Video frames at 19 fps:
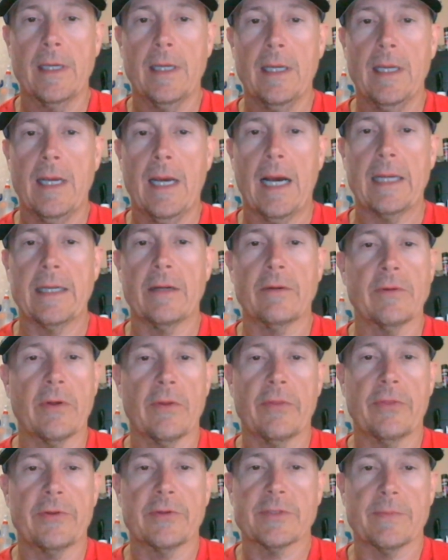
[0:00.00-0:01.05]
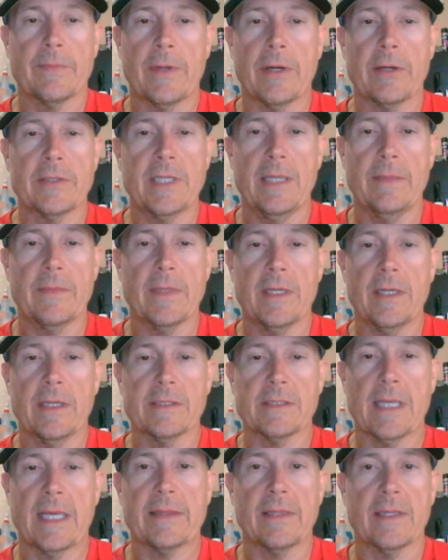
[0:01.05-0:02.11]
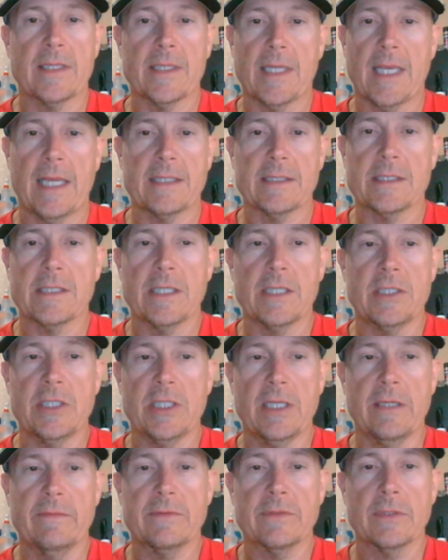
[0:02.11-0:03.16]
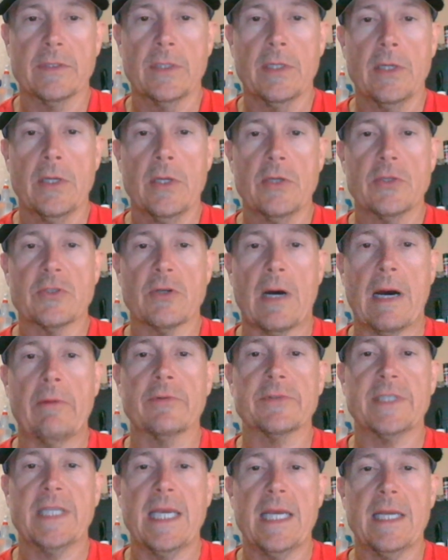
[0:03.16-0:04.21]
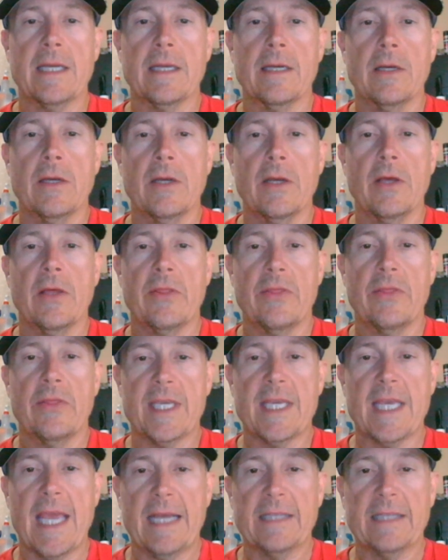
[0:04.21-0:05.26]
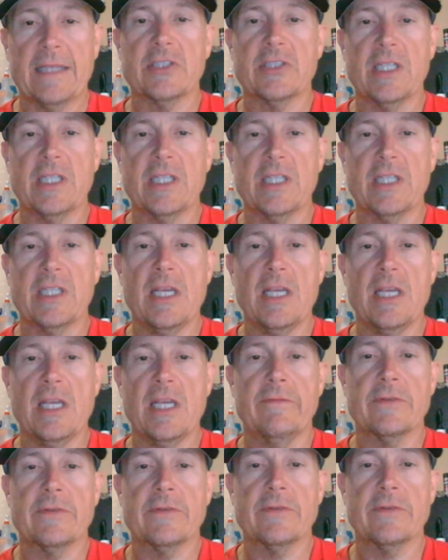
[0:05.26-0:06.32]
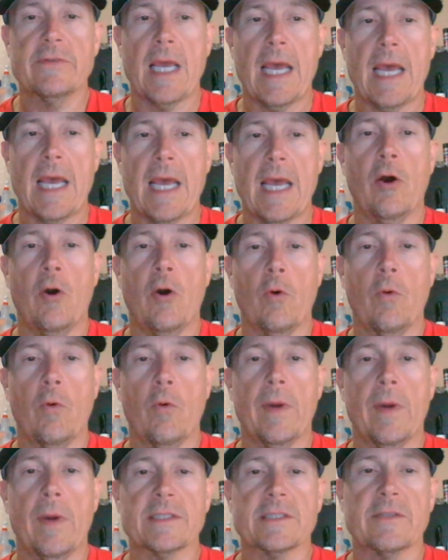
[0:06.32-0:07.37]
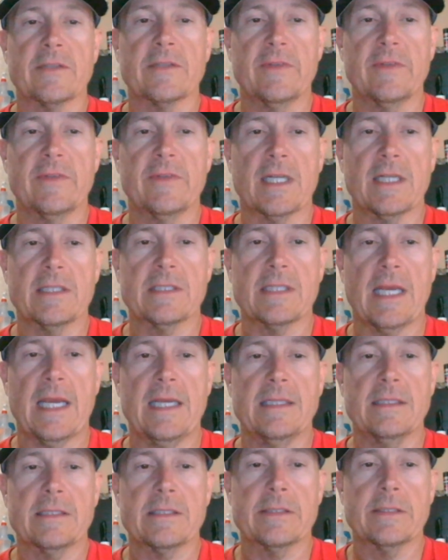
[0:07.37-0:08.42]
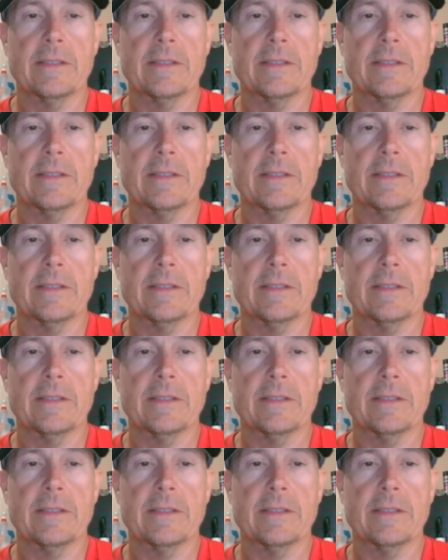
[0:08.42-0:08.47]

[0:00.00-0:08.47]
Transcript: I don't know if there's a better team that does that than the Kansas City Chiefs. So I will take the Kansas City Chiefs at home against the visiting Saints.